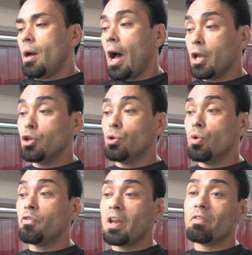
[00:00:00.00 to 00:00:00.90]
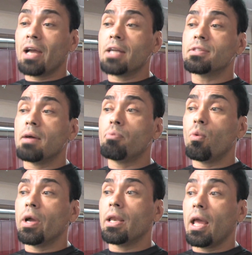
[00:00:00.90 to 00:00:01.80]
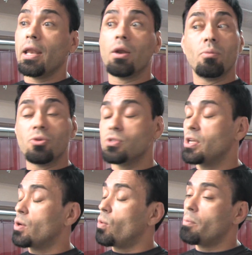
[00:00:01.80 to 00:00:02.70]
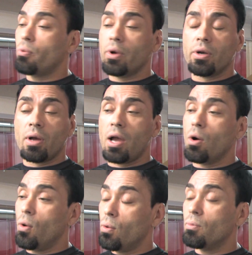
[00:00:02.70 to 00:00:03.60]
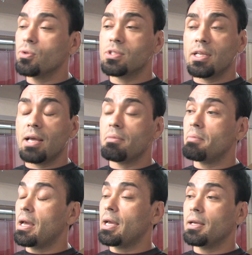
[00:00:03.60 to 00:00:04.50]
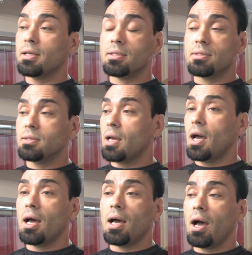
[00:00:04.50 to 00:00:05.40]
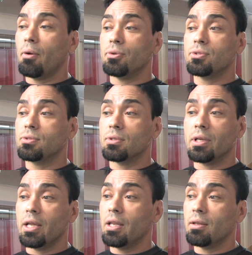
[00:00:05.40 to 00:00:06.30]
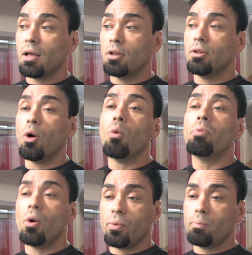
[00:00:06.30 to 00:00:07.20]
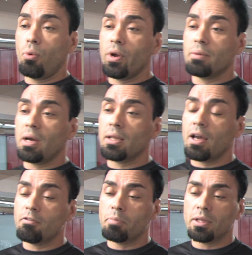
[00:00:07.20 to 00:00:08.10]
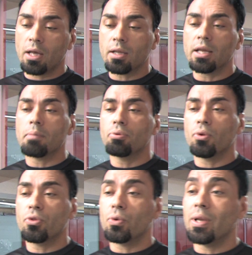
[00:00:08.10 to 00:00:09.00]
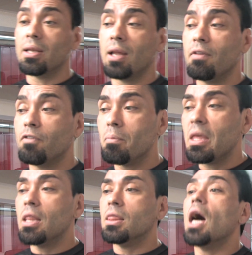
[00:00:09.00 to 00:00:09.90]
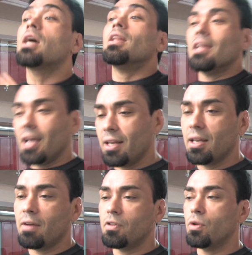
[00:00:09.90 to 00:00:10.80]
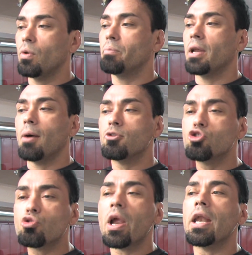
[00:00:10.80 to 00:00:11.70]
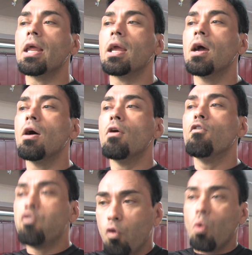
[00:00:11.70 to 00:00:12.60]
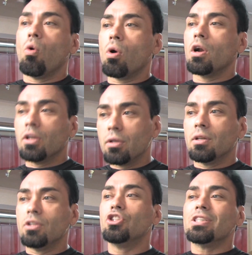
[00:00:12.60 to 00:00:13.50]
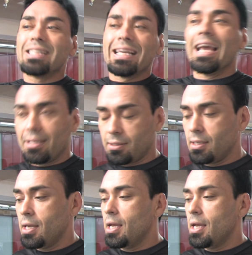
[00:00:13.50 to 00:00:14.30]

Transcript: I knew if it ever got to that point, and it almost did at one point, I almost did MMA because I was in a low point in my life, but luckily I pulled through it. And for me, luckily I didn't have to do it, but I was training for just in case.